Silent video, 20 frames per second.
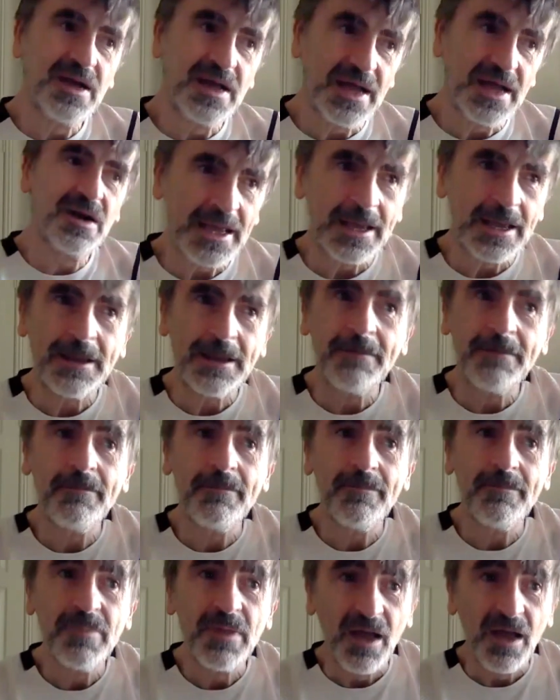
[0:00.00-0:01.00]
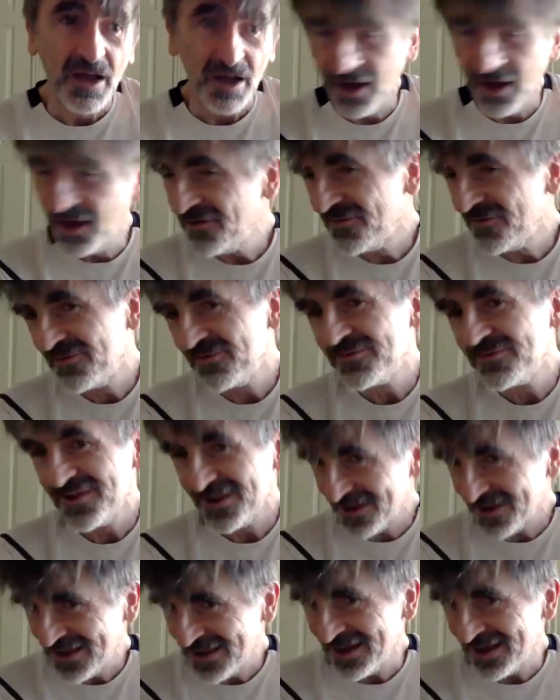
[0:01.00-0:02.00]
I've
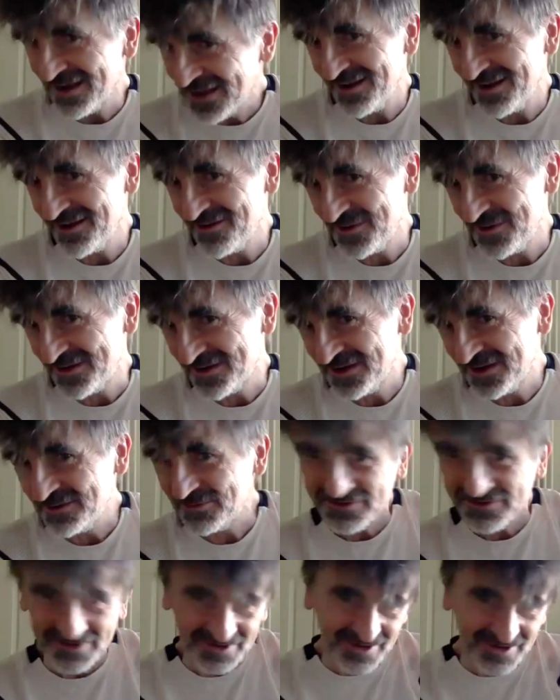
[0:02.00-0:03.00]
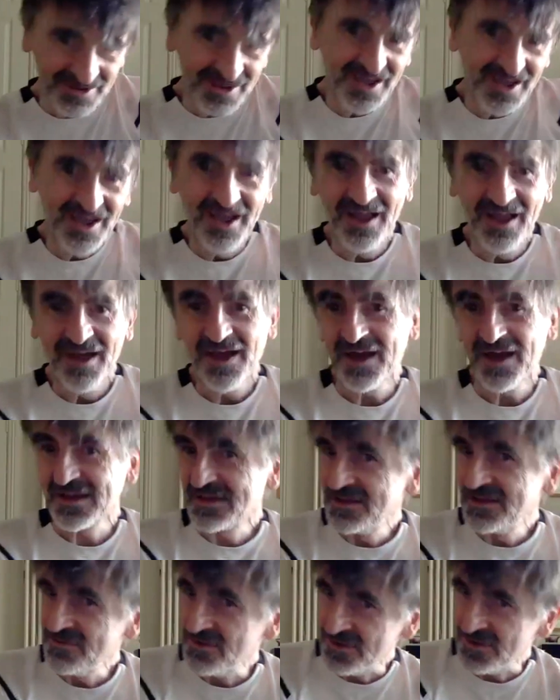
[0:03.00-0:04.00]
dedicated a lot of my time to
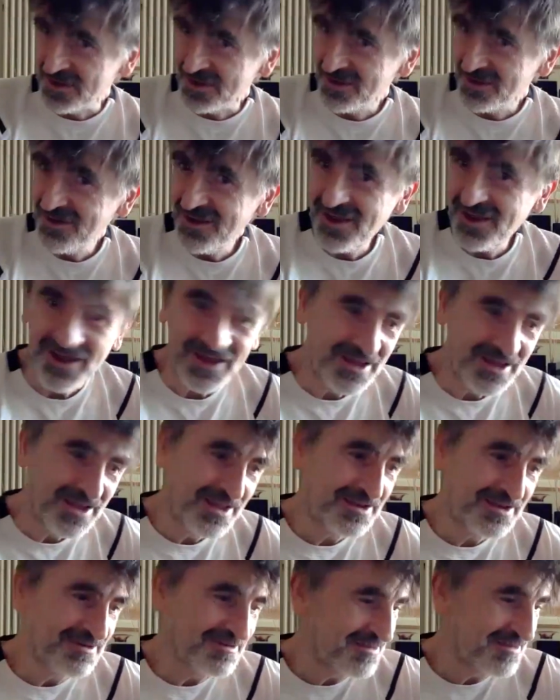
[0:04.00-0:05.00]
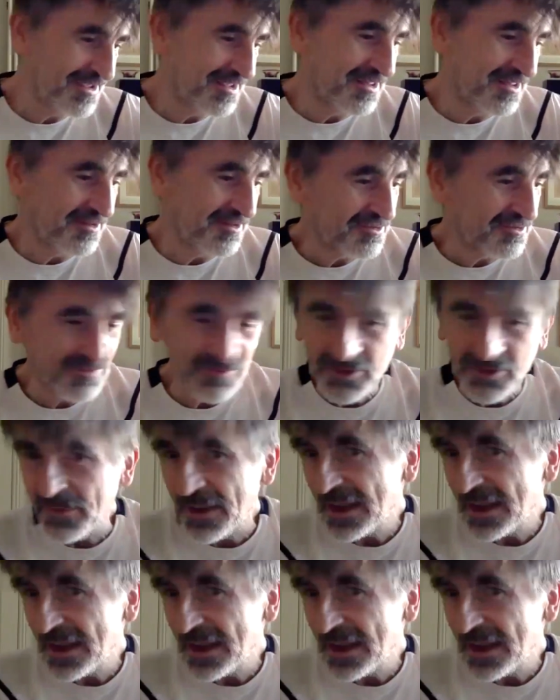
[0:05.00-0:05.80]
activity. And some of the main